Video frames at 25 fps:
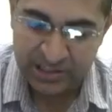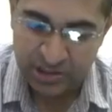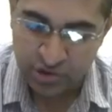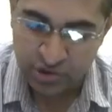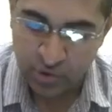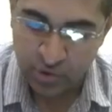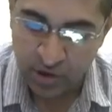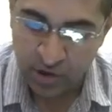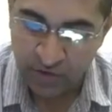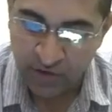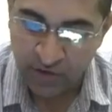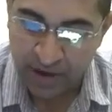
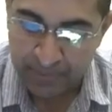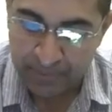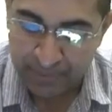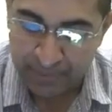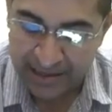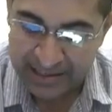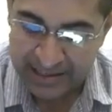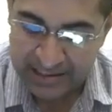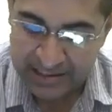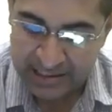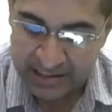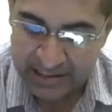So if I
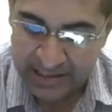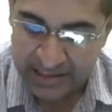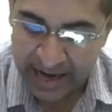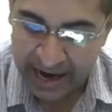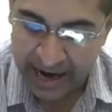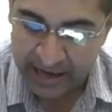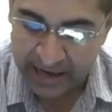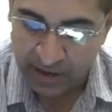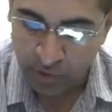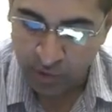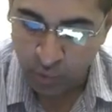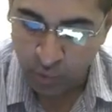place it
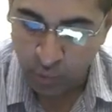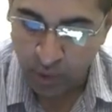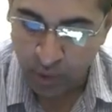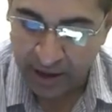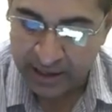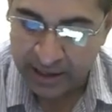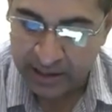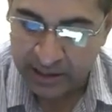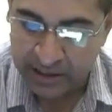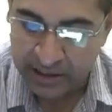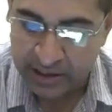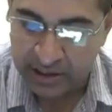at
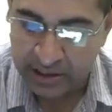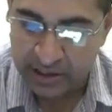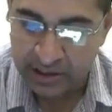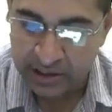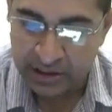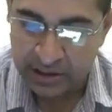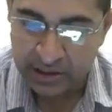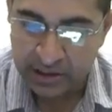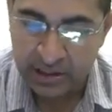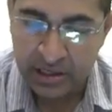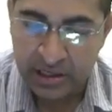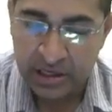180
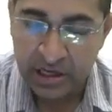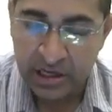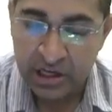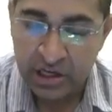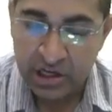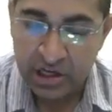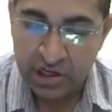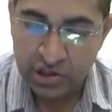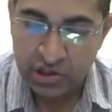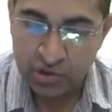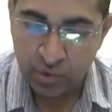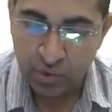degree,
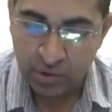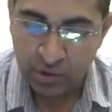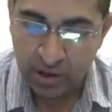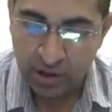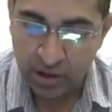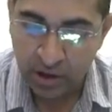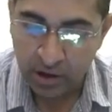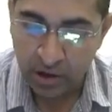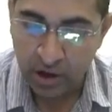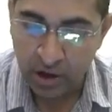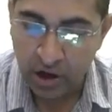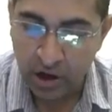so
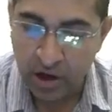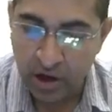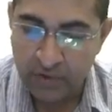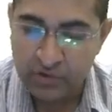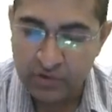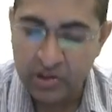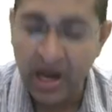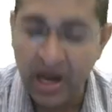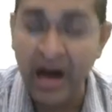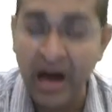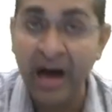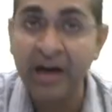the
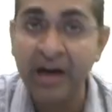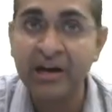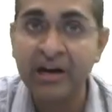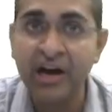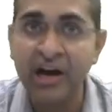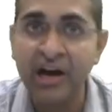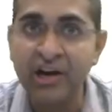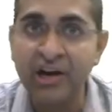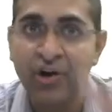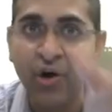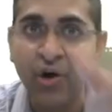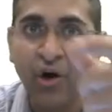curves are
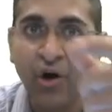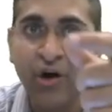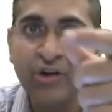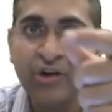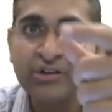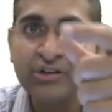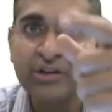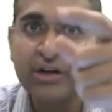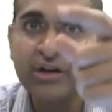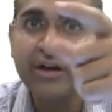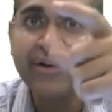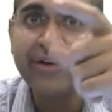
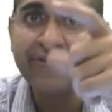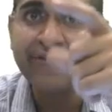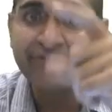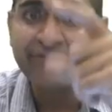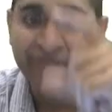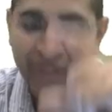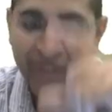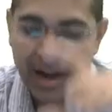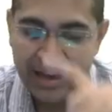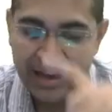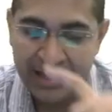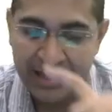along the
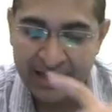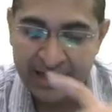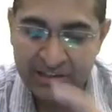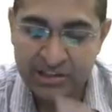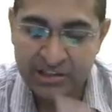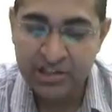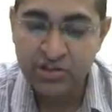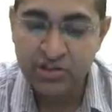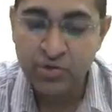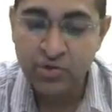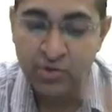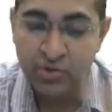
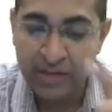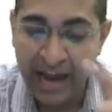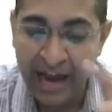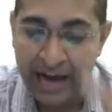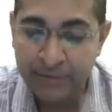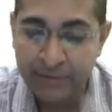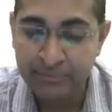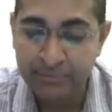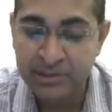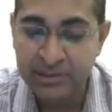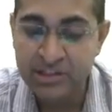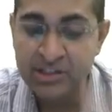y-axis. So
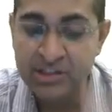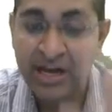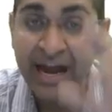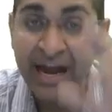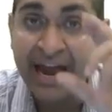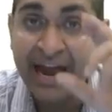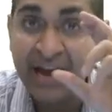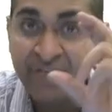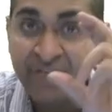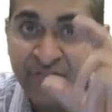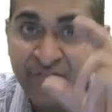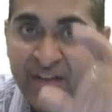that means the
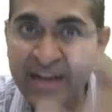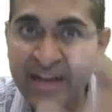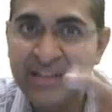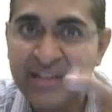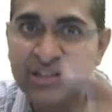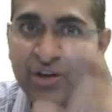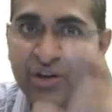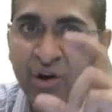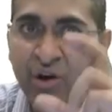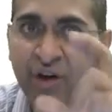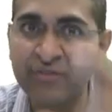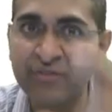
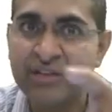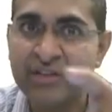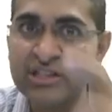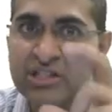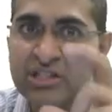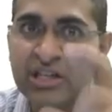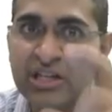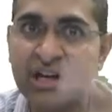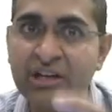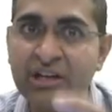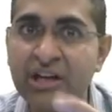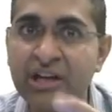effect of the
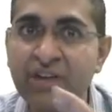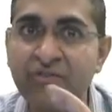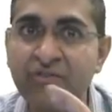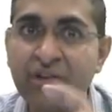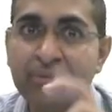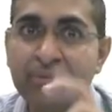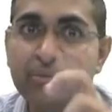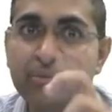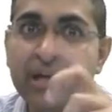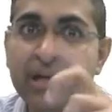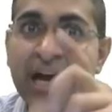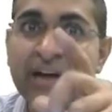cylinder
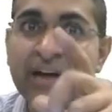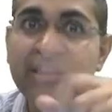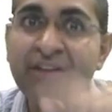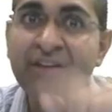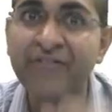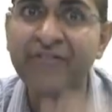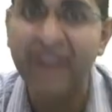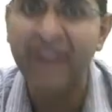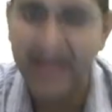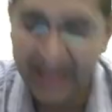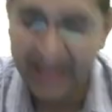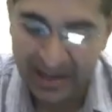will be at the
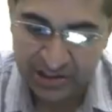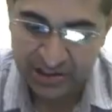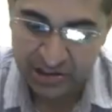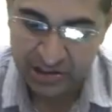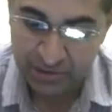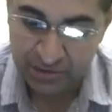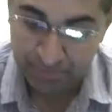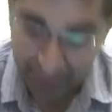y-axis.